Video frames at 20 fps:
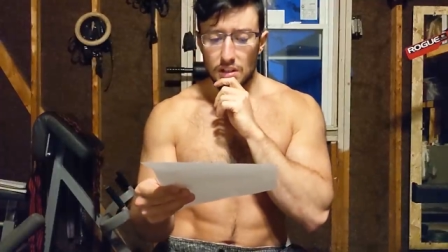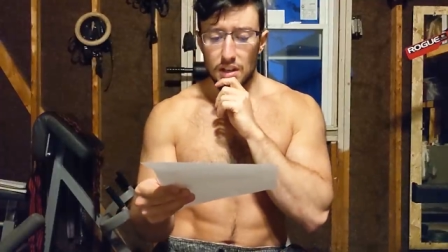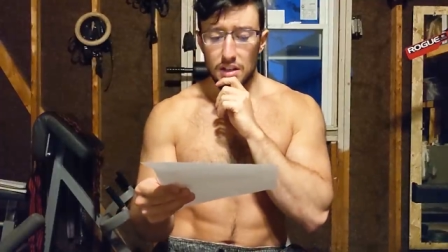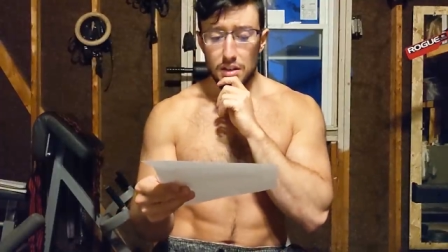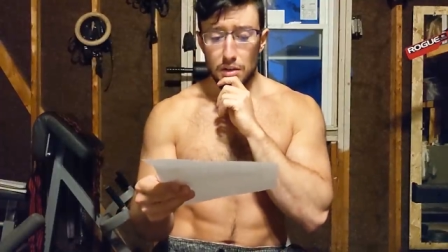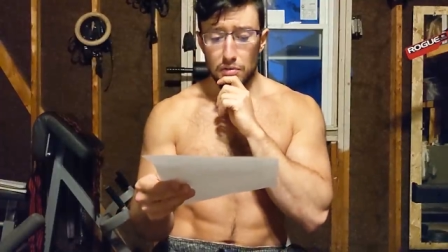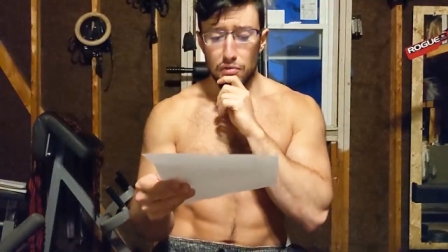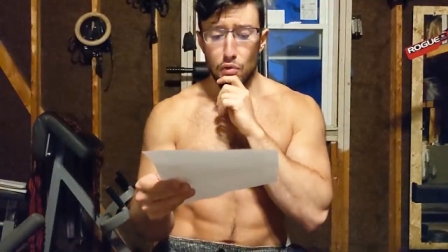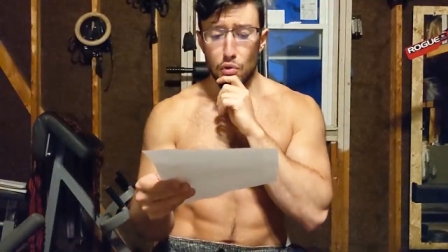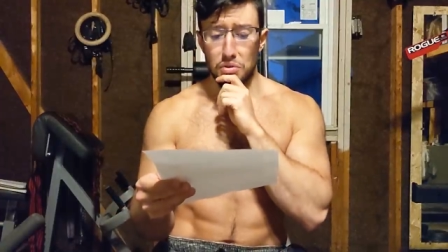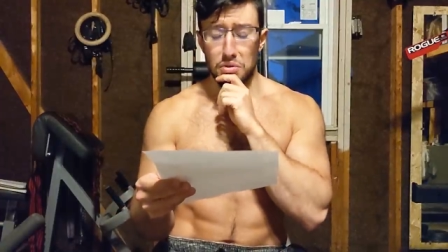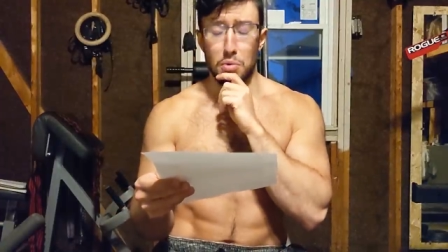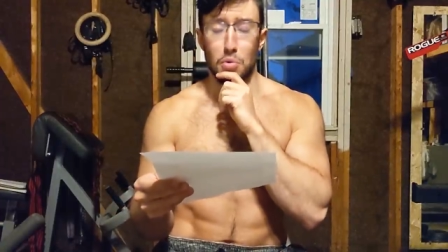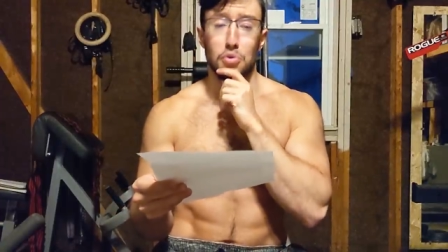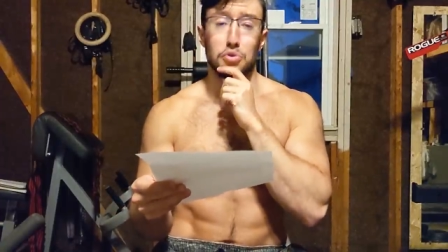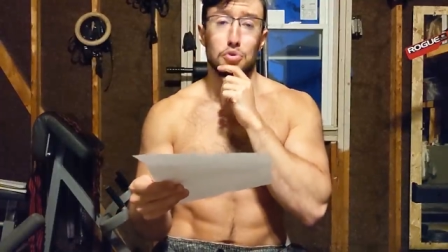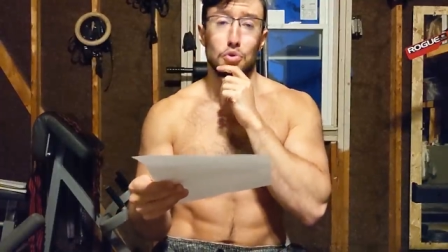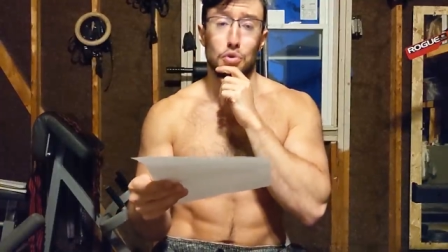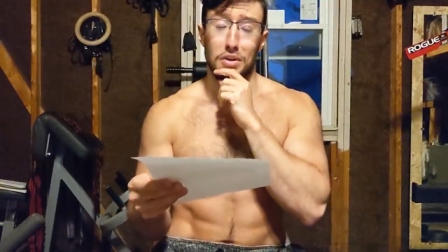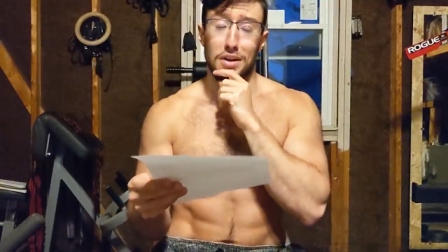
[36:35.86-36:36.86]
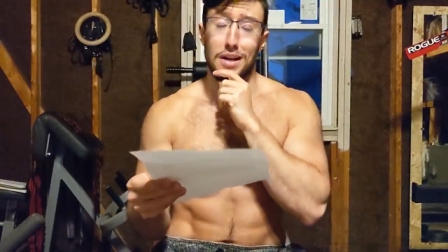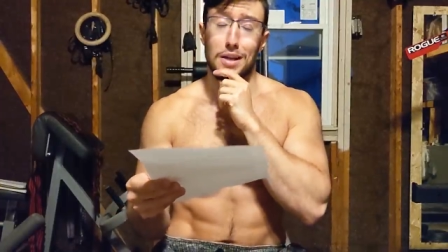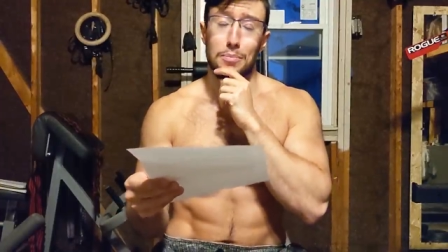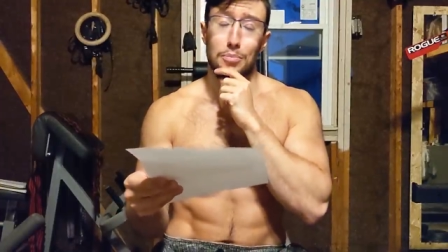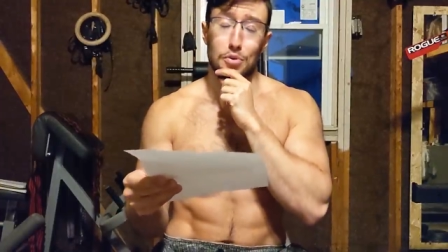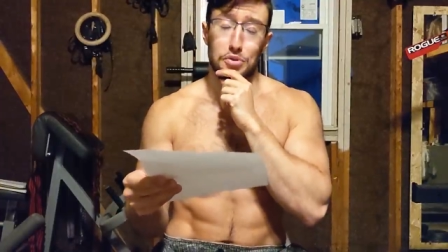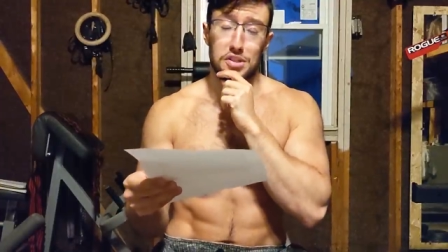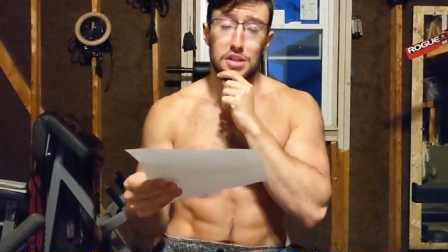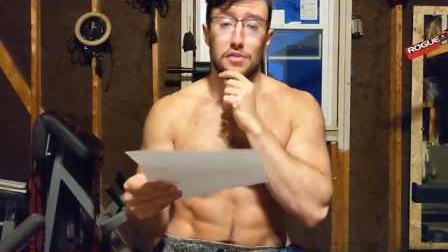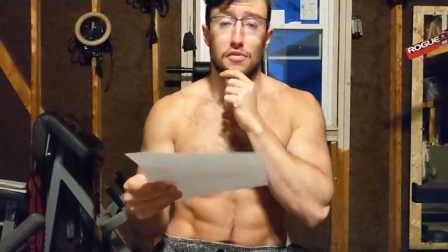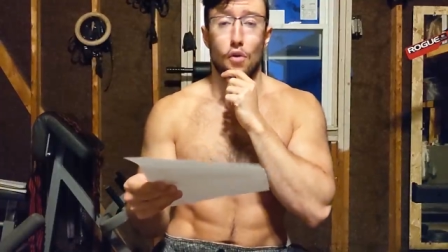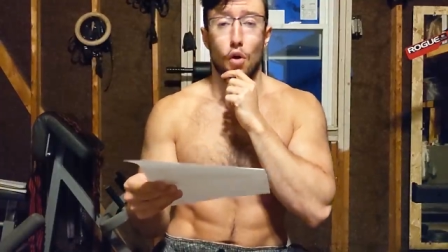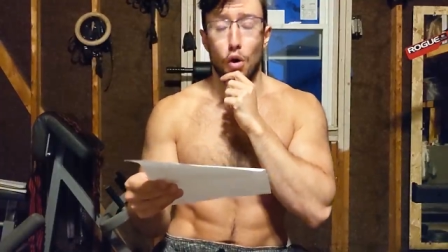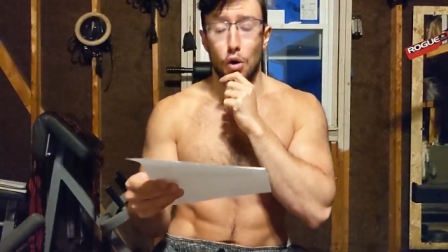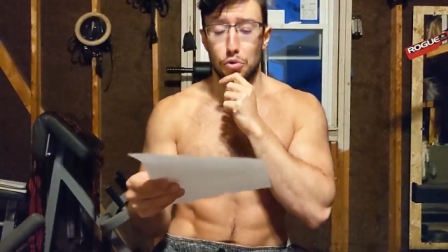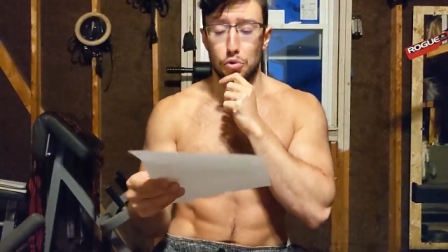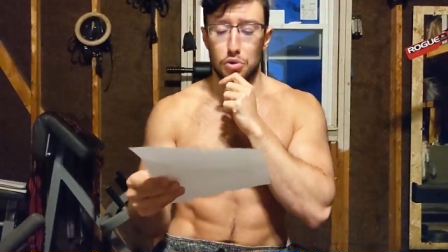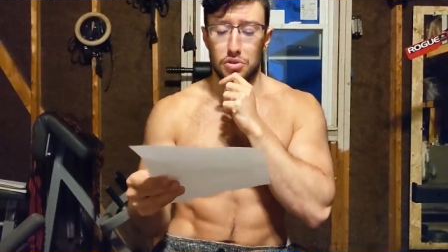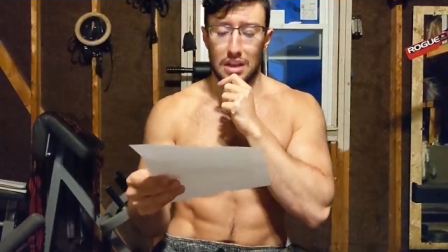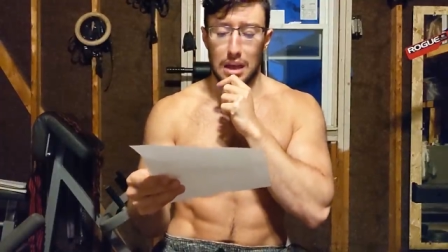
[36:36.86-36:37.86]
And therefore, they also, again, perceive
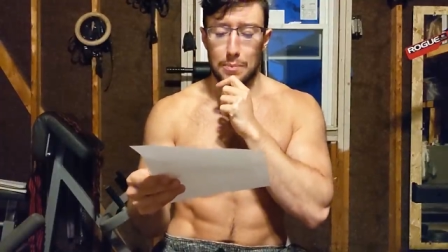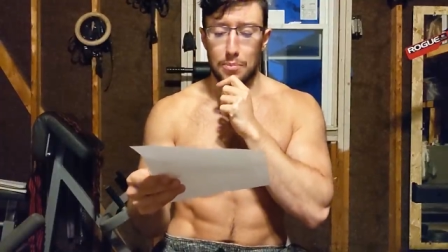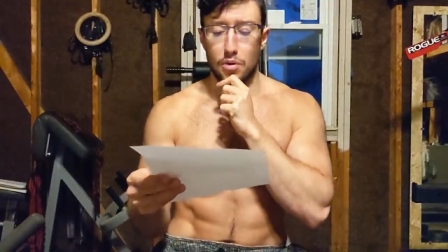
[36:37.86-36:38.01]
other